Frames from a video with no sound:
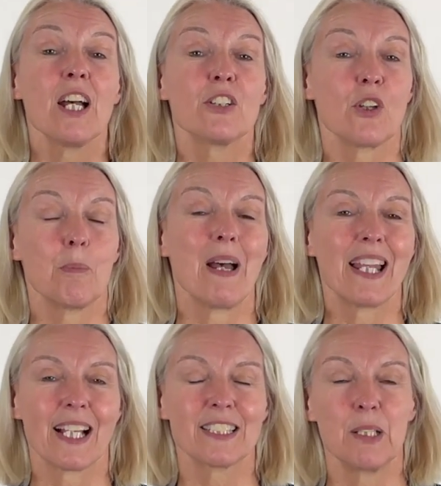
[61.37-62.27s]
so bear
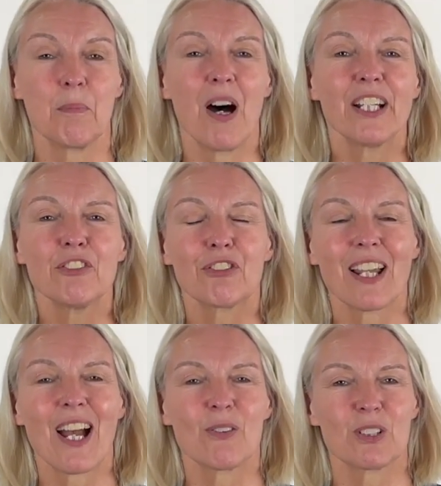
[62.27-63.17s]
that in mind for
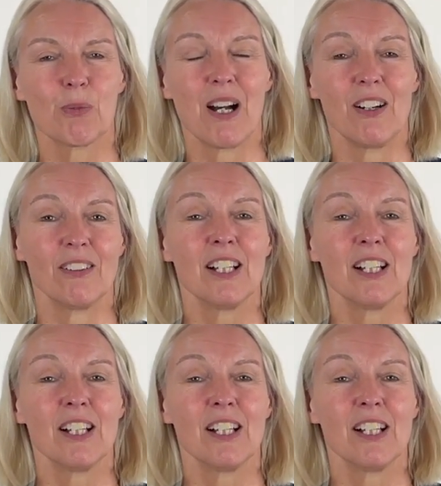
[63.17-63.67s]
now as well.